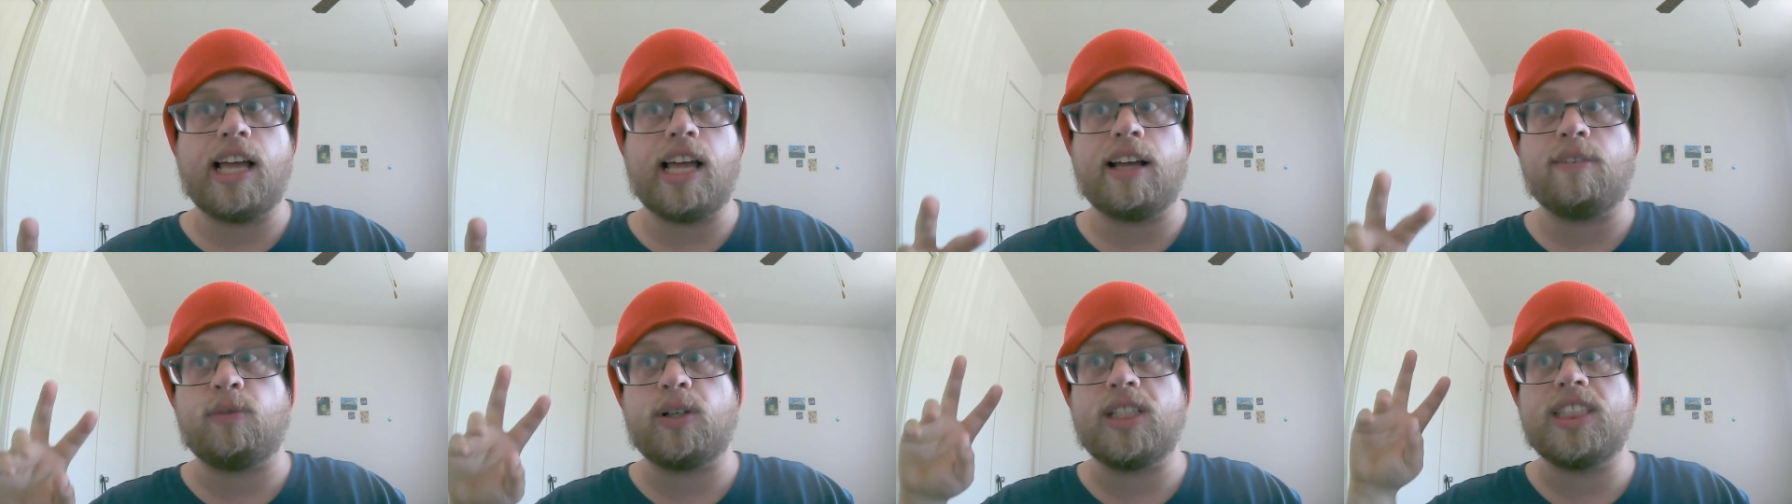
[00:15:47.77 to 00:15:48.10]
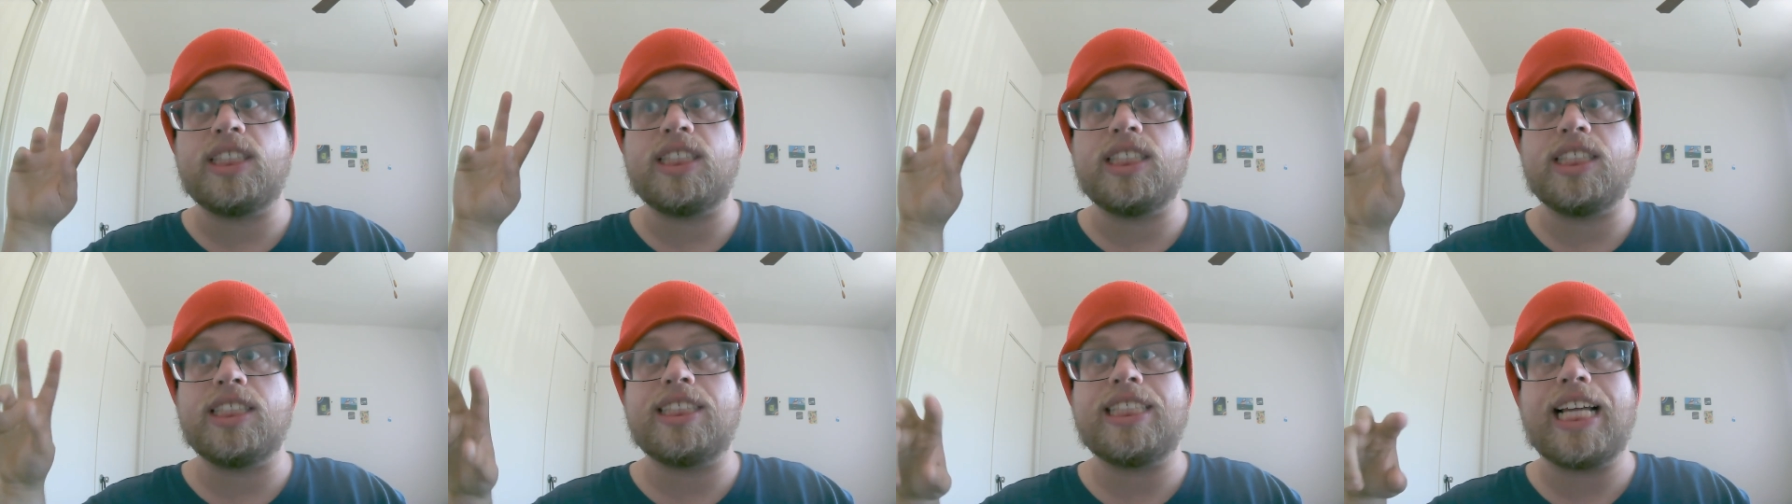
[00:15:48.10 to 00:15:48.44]
that
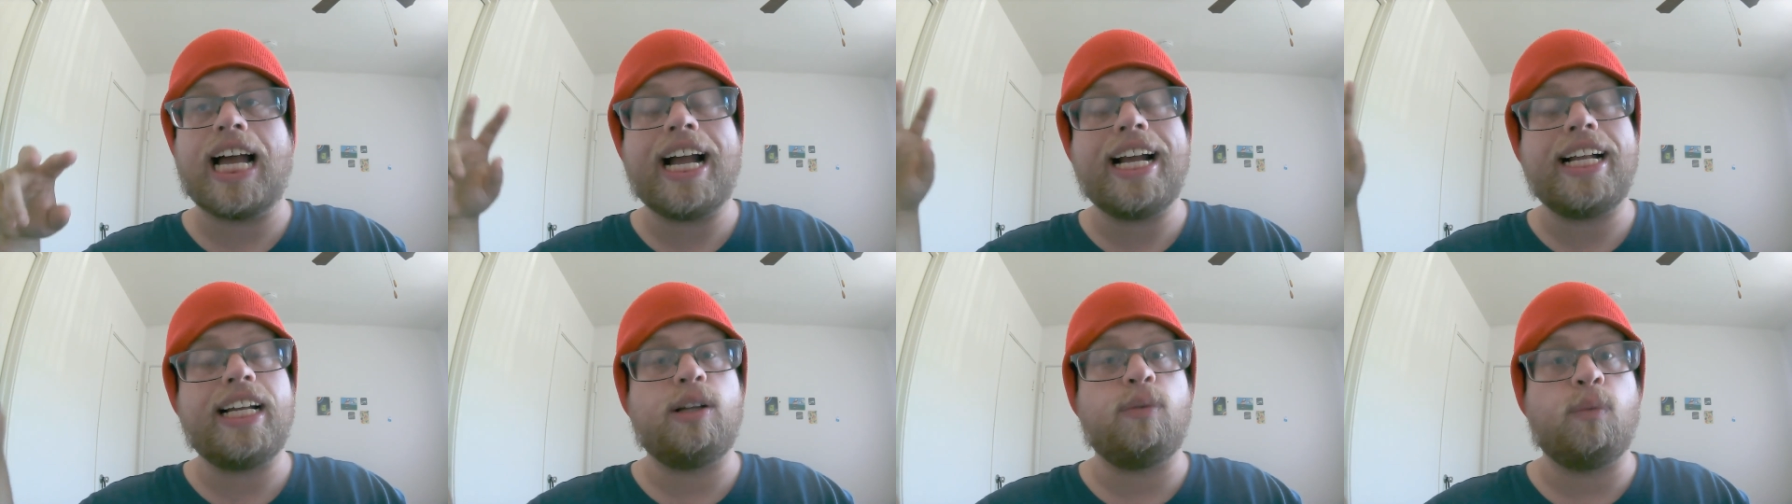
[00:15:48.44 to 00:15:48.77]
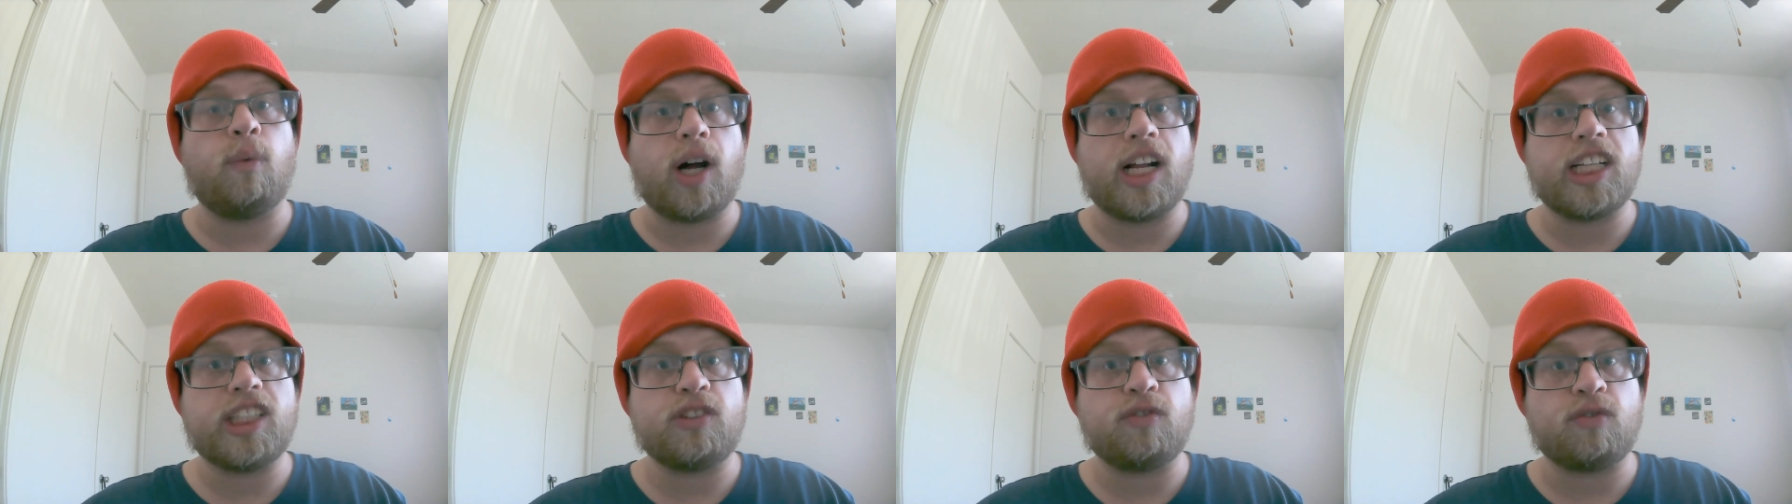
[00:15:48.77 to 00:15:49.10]
what society
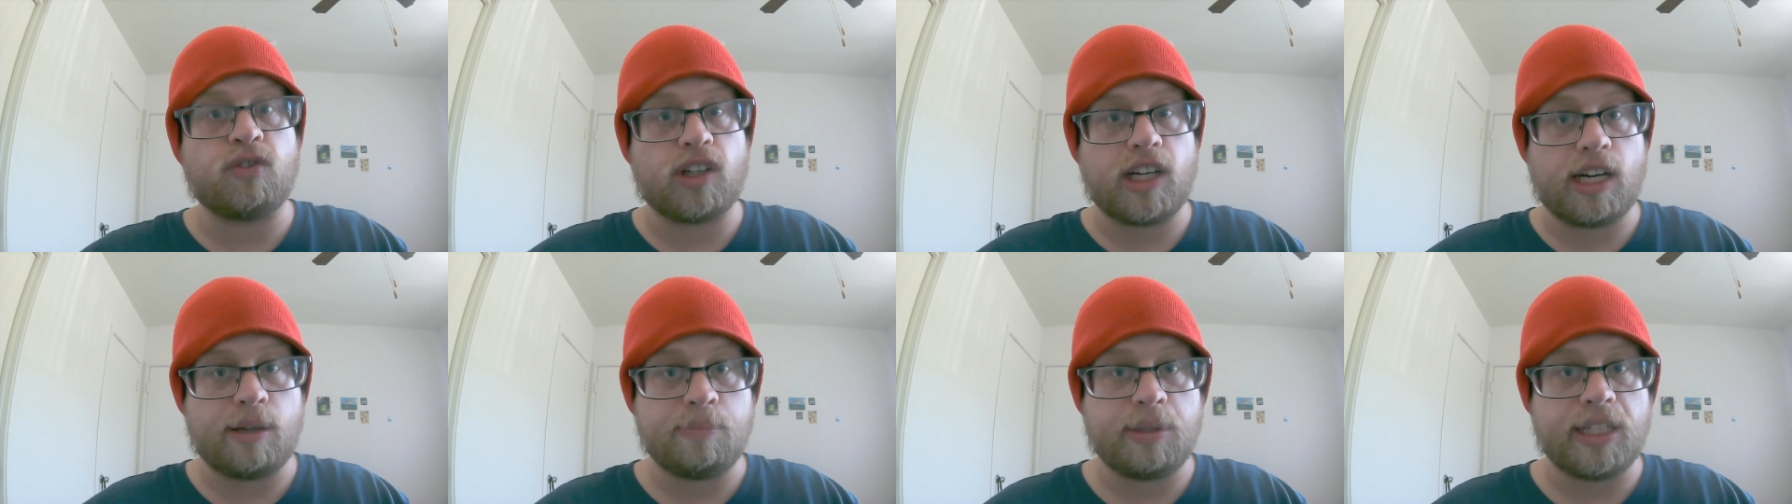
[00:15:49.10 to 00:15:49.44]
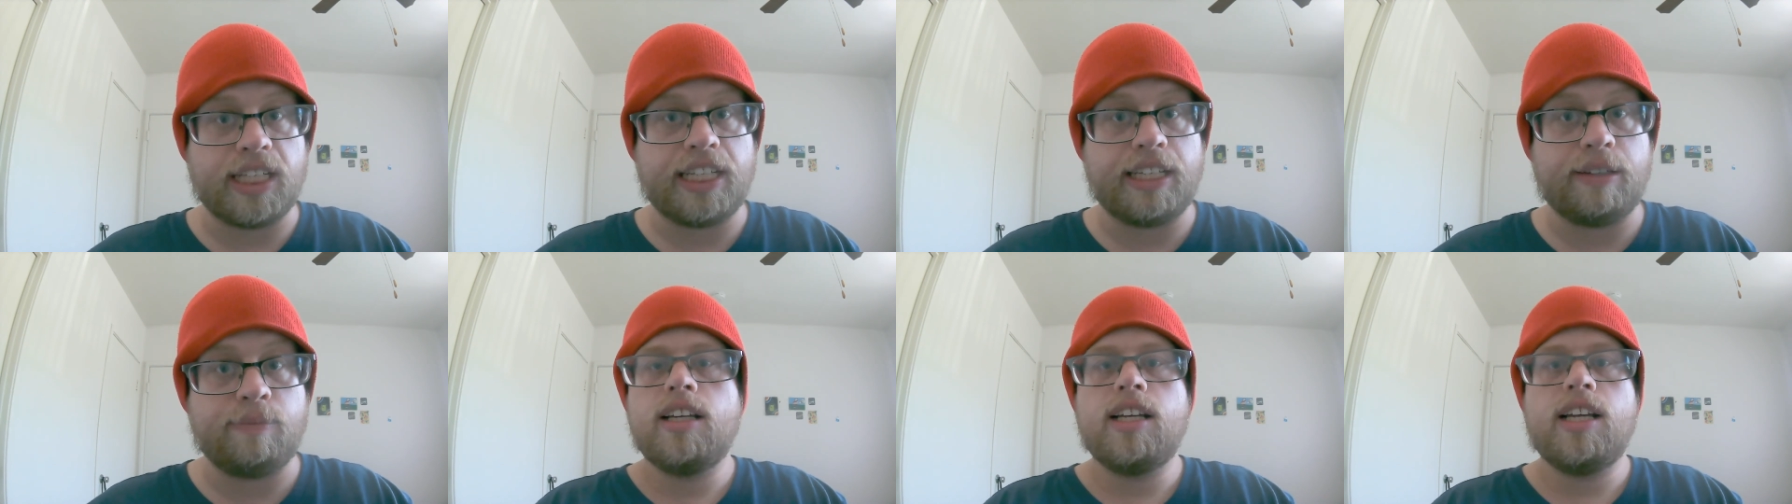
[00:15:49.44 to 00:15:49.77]
wants for
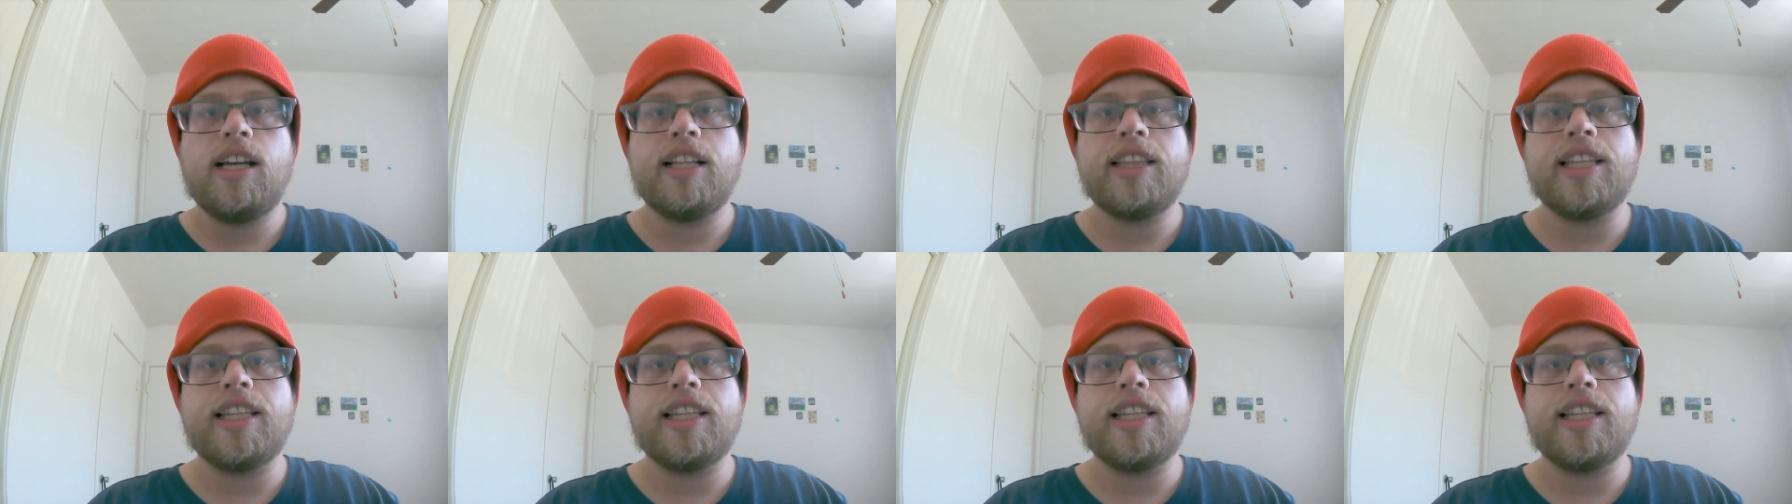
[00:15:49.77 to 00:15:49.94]
Emily.